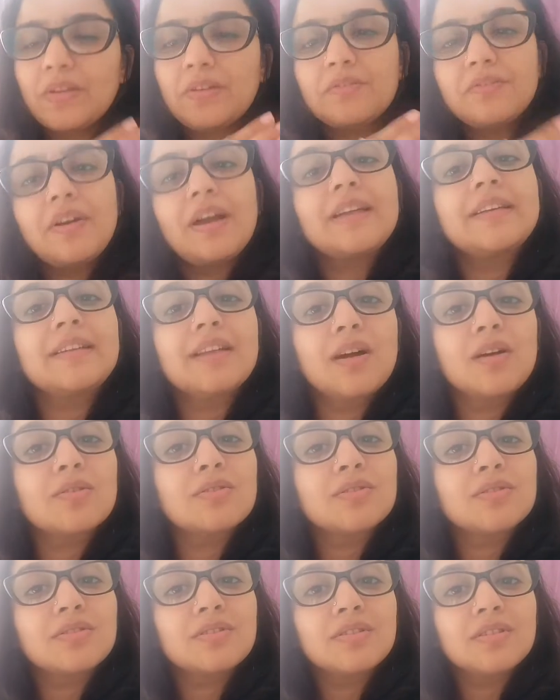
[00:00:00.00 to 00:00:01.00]
Find
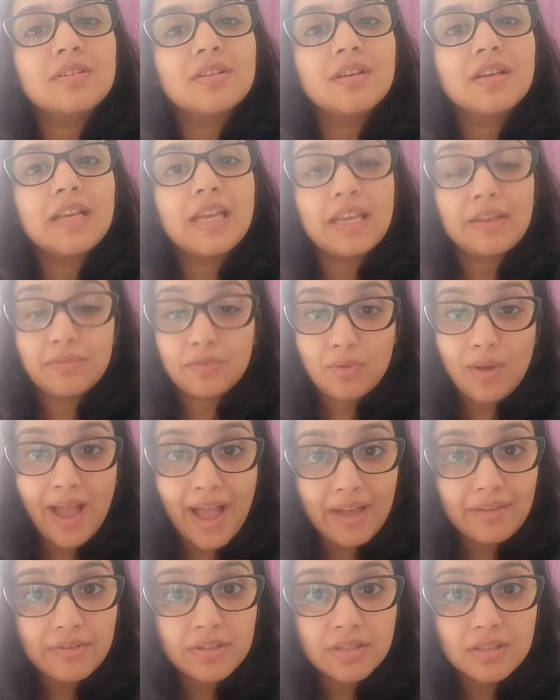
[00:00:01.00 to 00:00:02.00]
out. If you
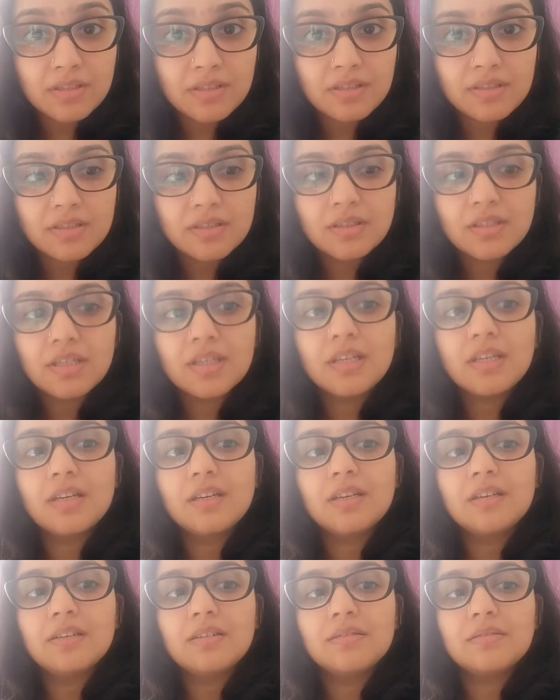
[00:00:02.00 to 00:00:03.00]
haven't,
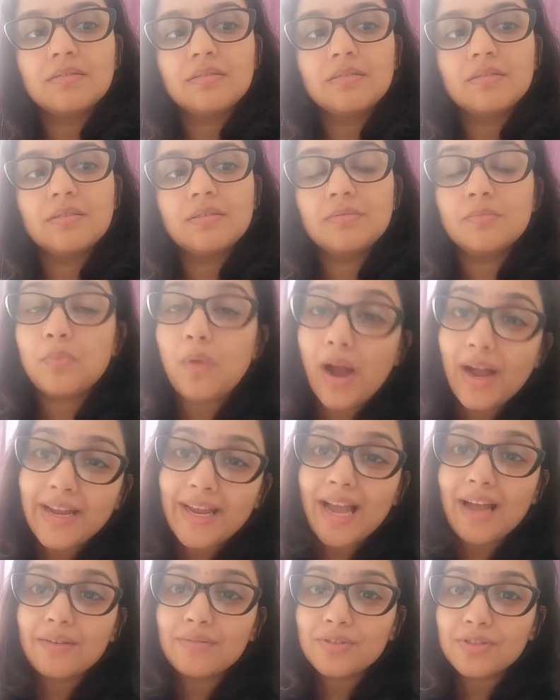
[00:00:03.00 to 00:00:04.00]
why
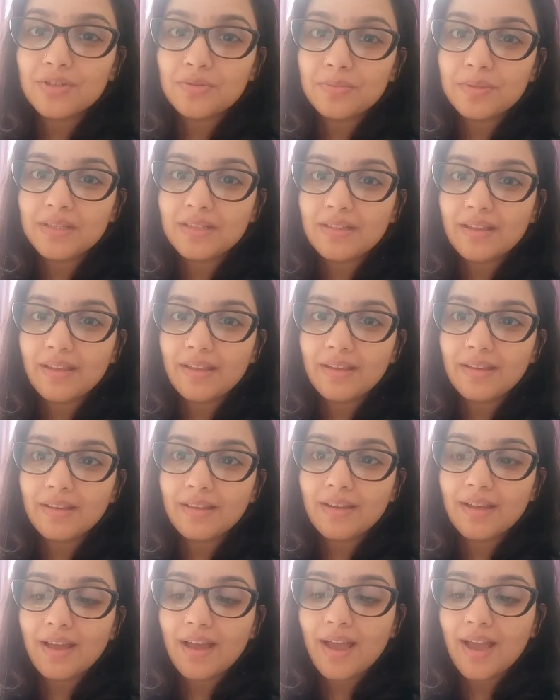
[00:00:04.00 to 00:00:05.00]
haven't you been there?
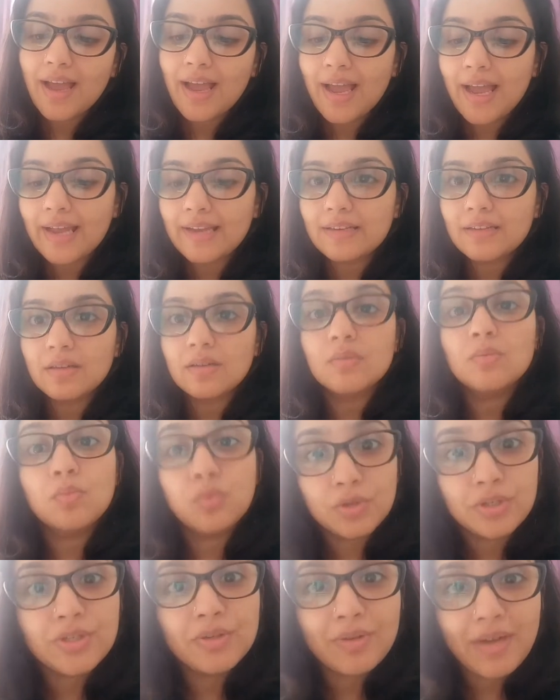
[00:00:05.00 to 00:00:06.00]
And
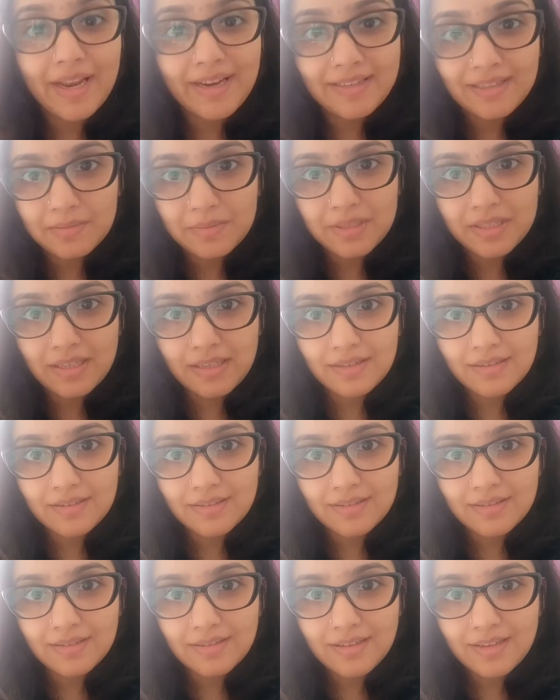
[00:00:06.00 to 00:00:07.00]
would you like to be there?
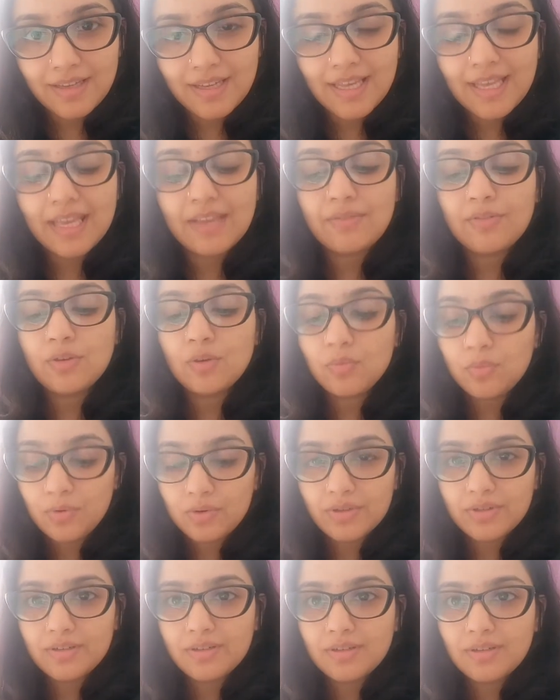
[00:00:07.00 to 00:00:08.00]
If you
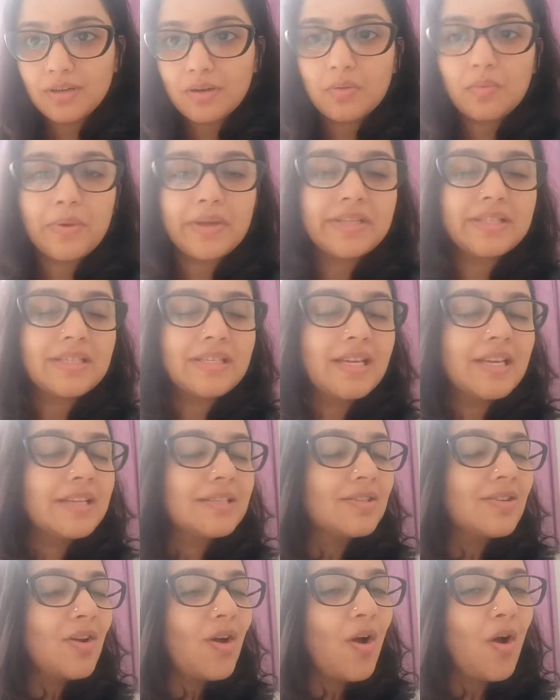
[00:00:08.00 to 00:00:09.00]
would, Wednesday is
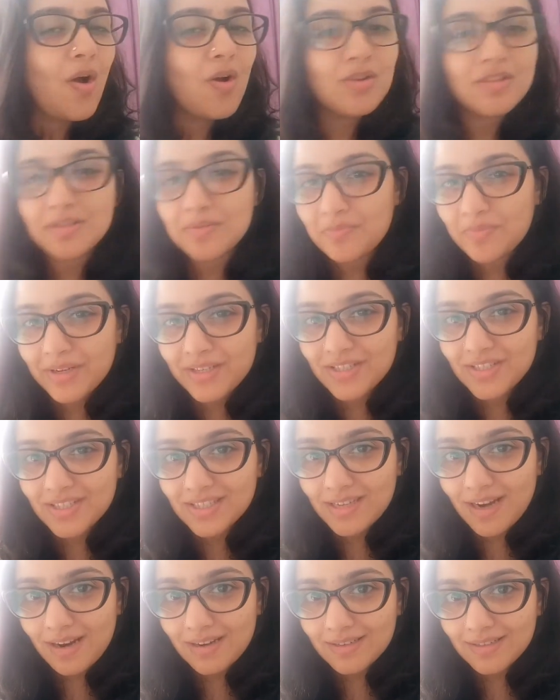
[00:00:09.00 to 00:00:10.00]
an awesome place to
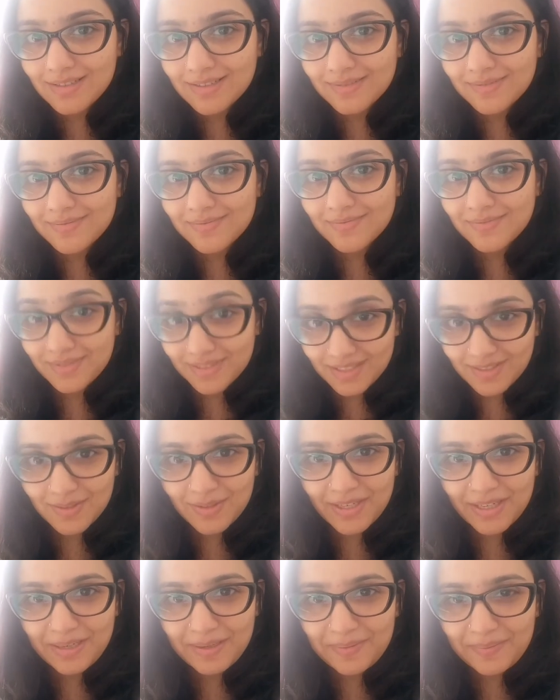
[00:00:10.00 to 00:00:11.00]
start.
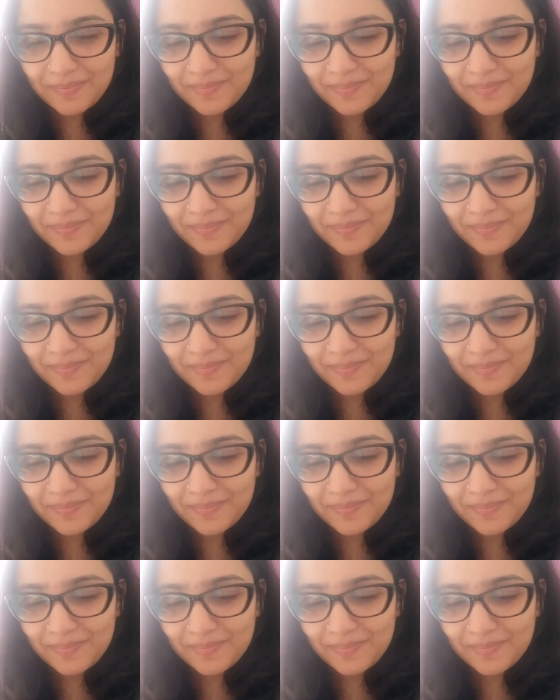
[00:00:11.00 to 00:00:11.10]
Okay?